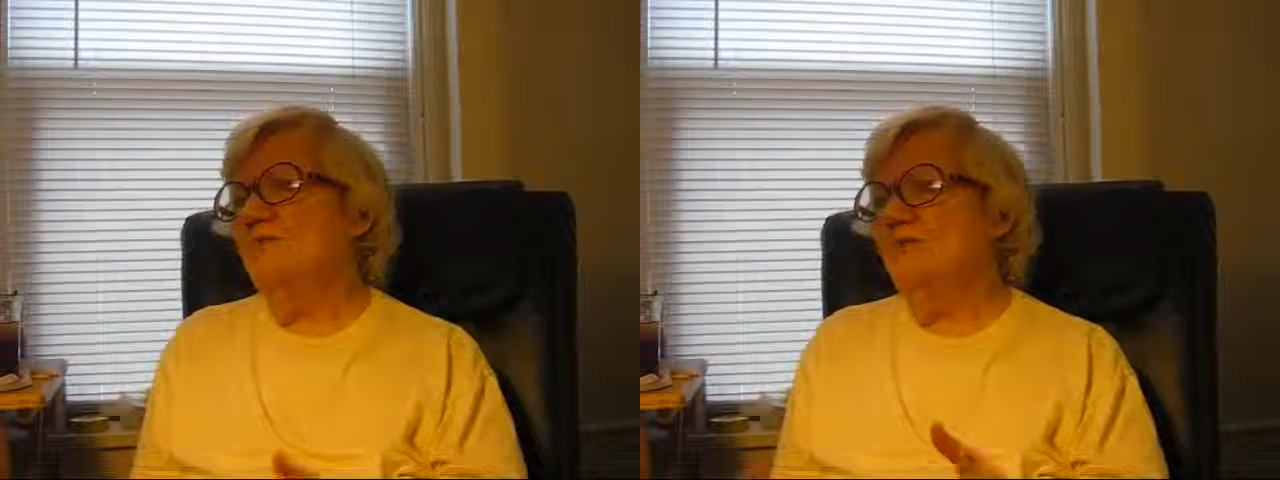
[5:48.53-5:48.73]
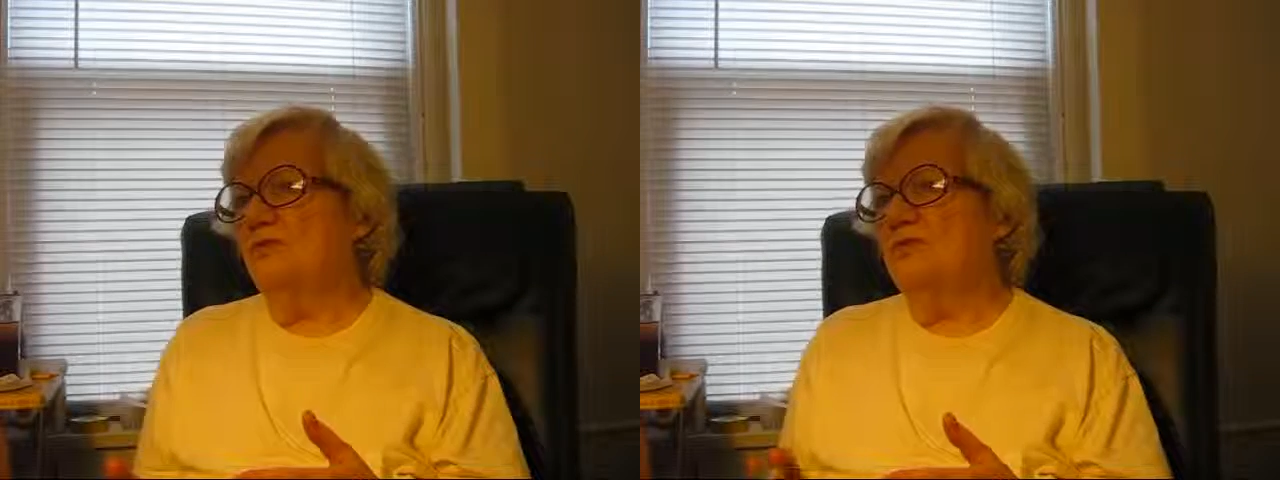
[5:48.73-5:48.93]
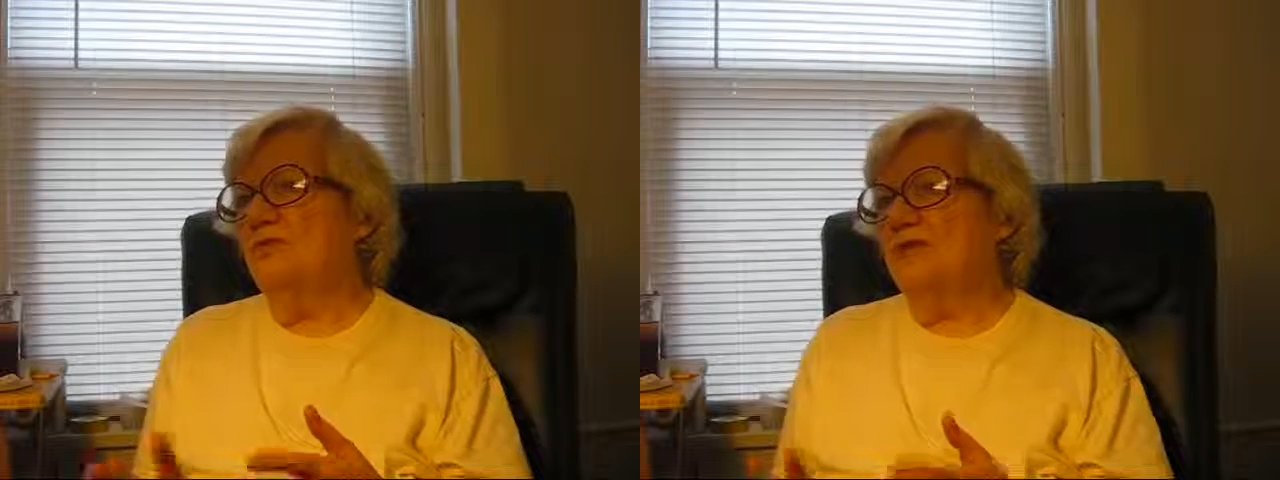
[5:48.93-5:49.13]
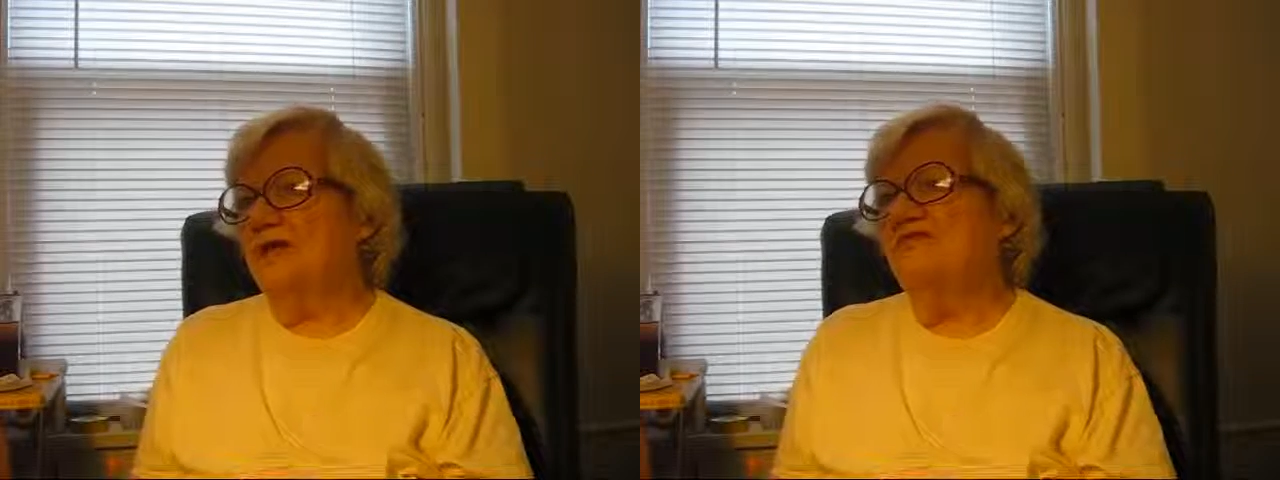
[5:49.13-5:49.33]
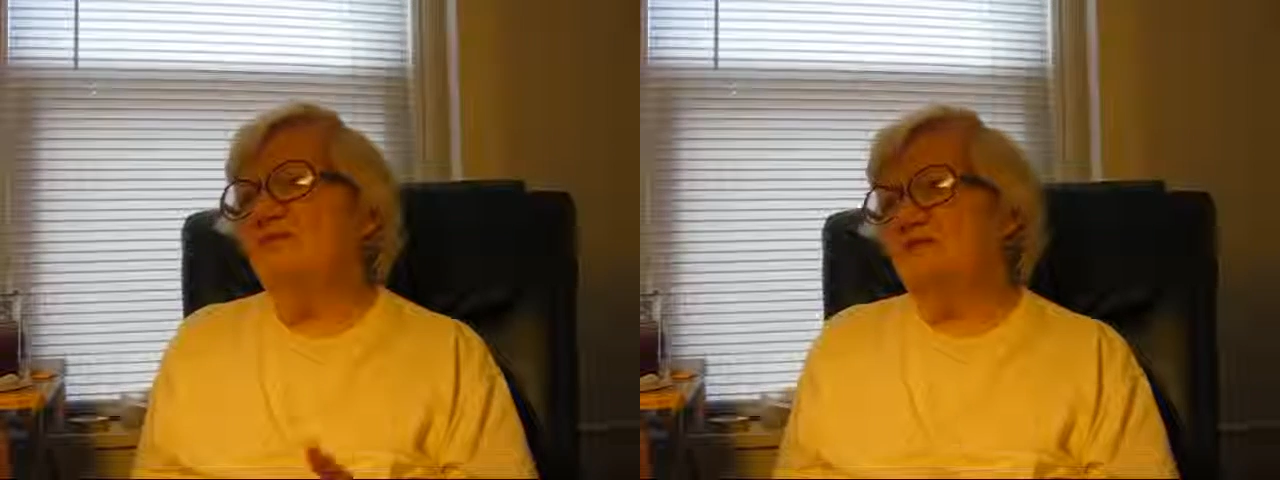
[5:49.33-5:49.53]
But we were
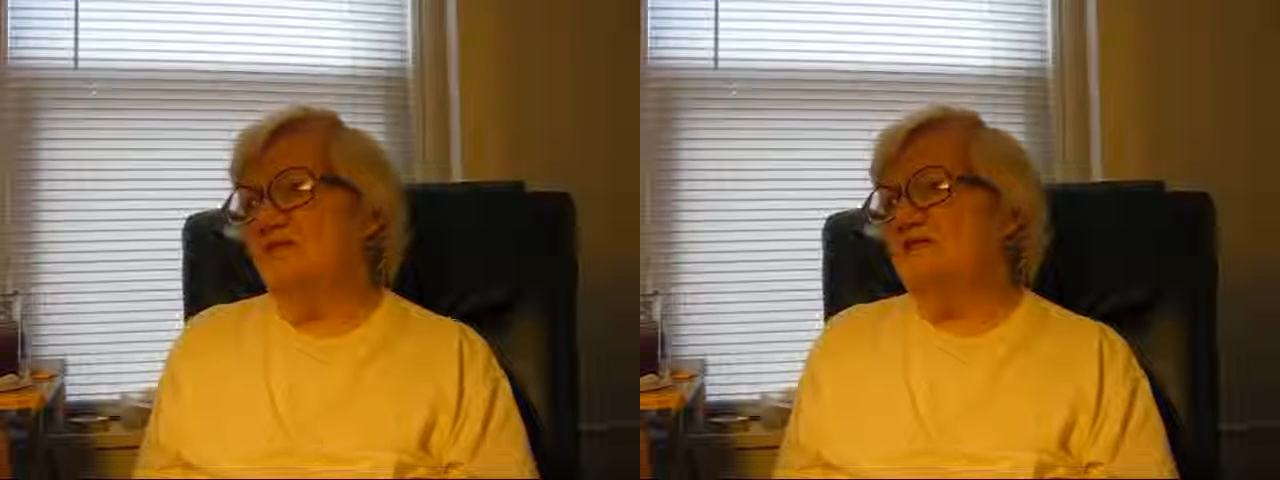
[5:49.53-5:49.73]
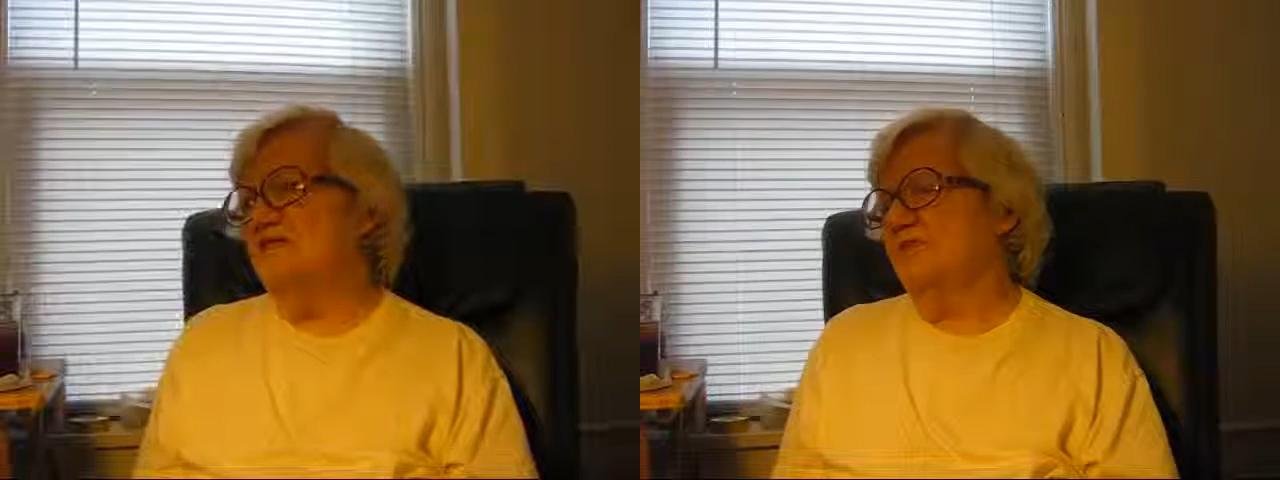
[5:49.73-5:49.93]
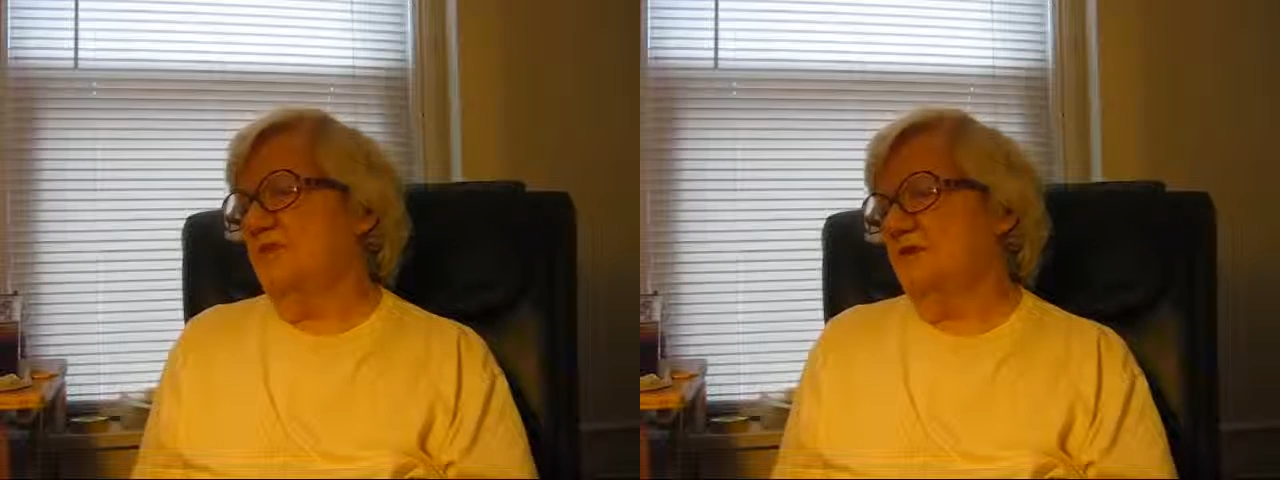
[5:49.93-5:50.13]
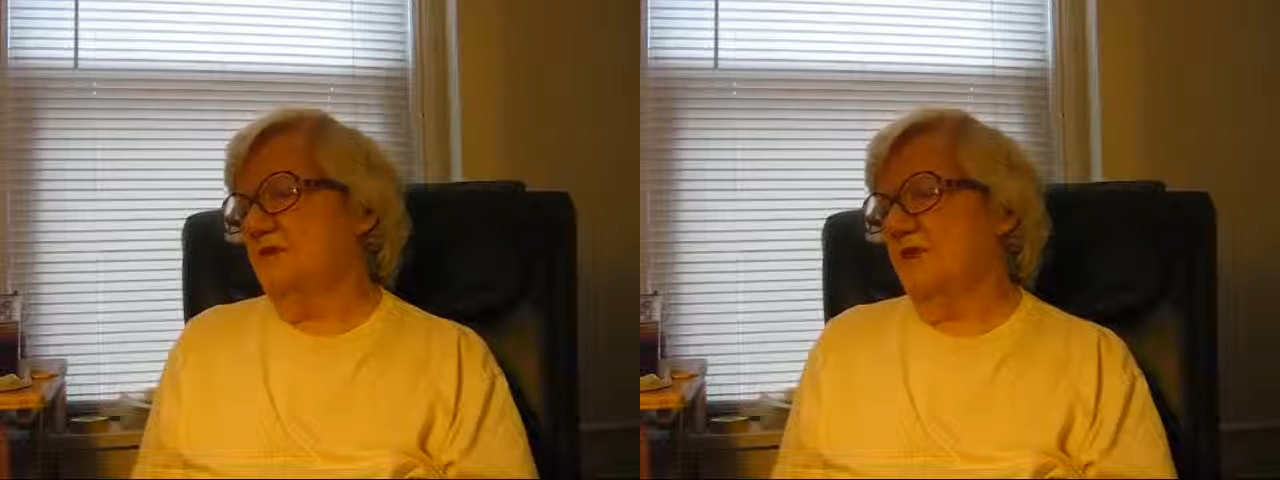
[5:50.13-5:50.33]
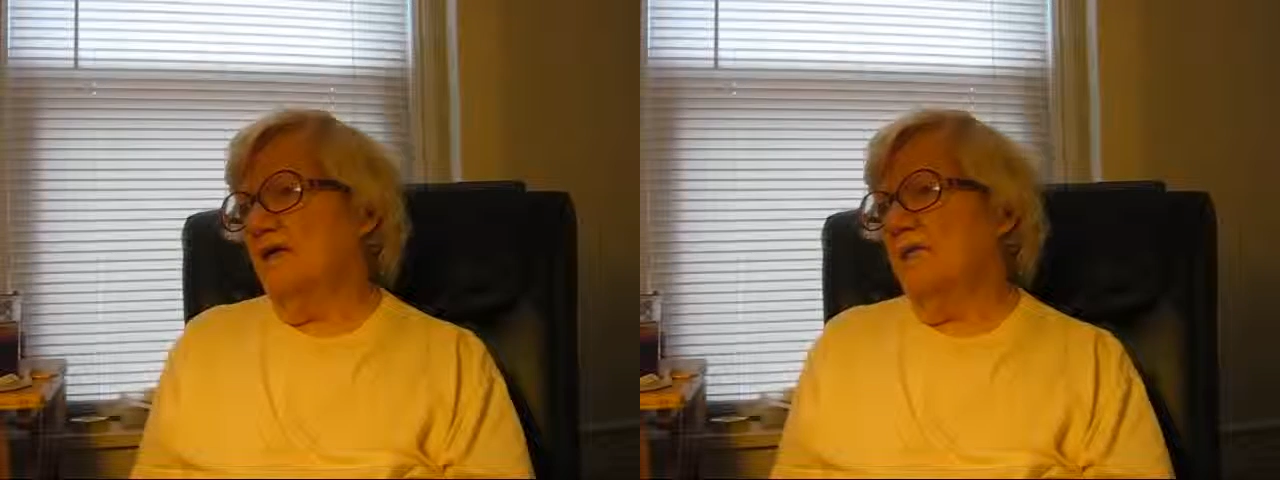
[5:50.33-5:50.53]
never desperate.
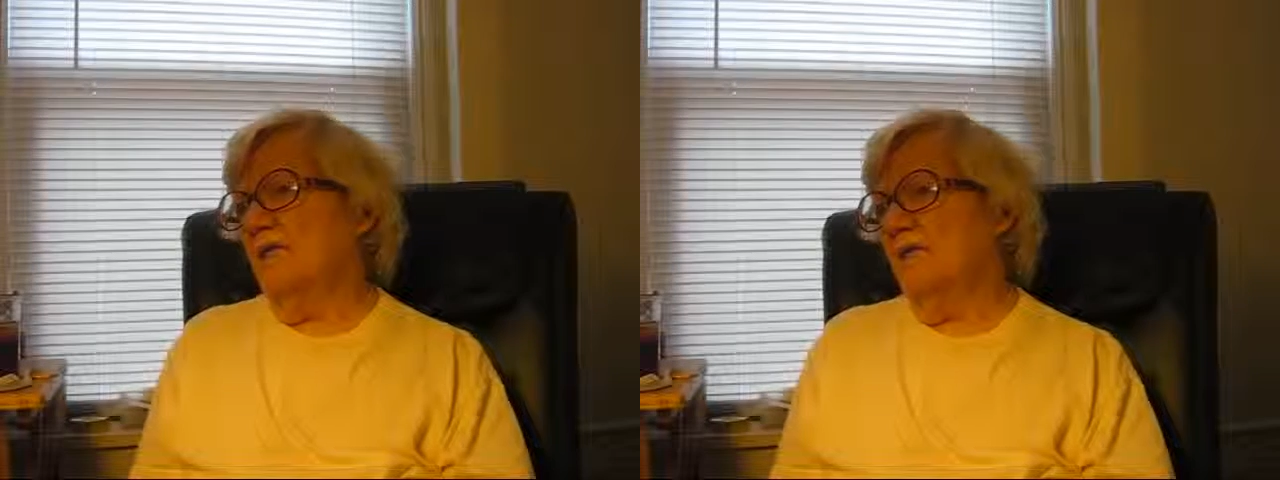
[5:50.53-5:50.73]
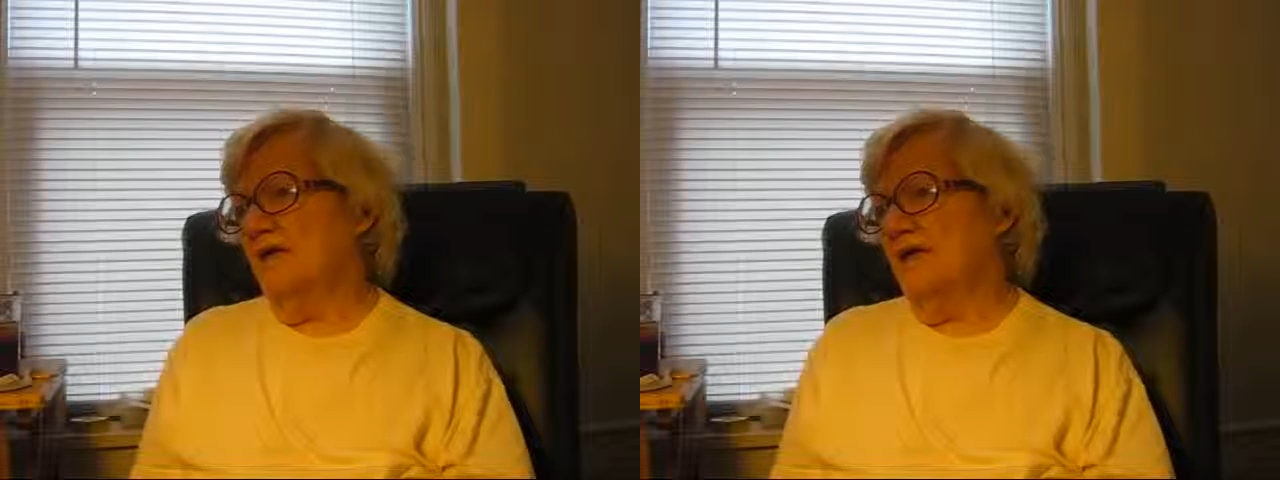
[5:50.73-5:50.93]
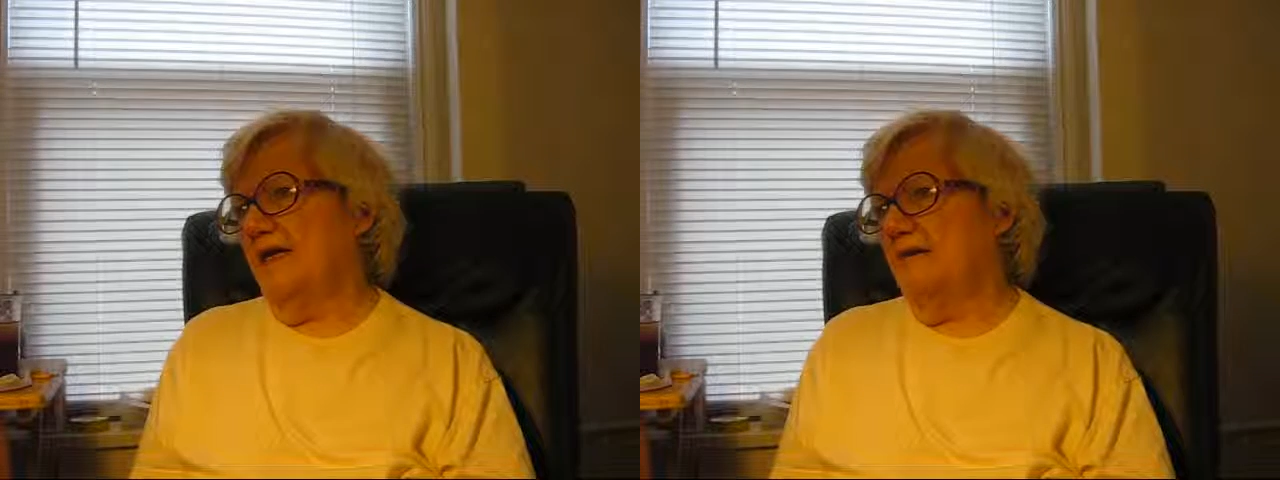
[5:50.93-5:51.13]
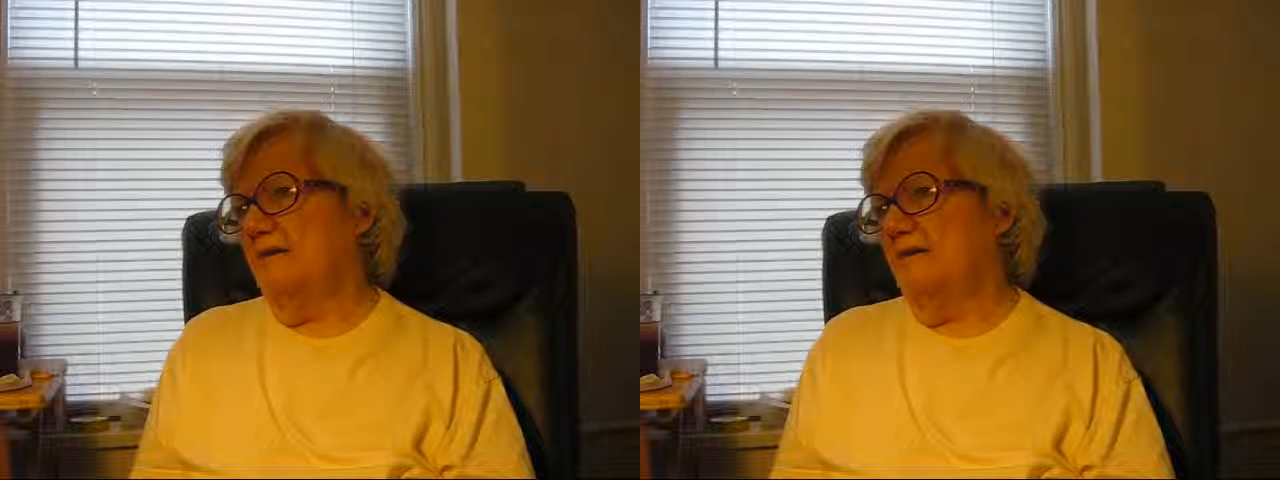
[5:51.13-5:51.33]
I remember that.